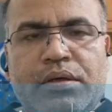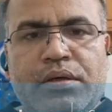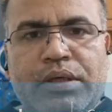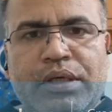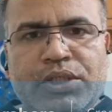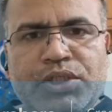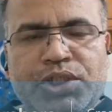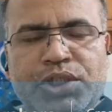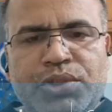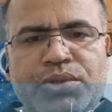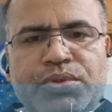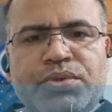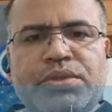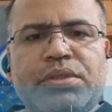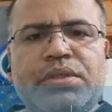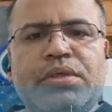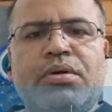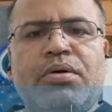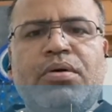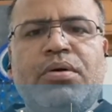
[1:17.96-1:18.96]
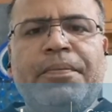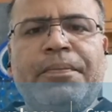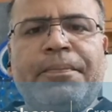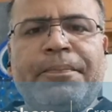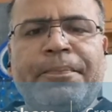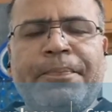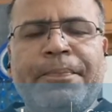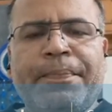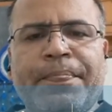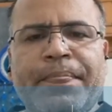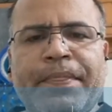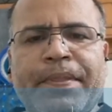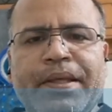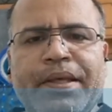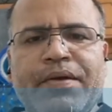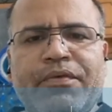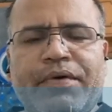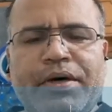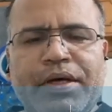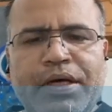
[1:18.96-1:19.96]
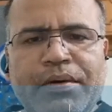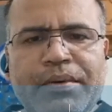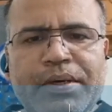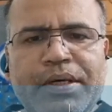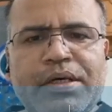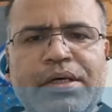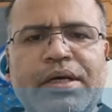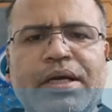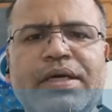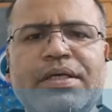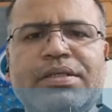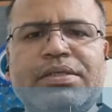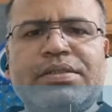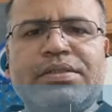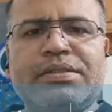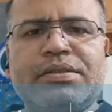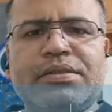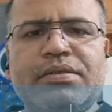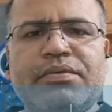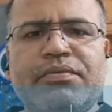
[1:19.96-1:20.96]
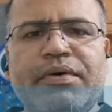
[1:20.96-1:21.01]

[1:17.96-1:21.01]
constitution law, fundamental rights,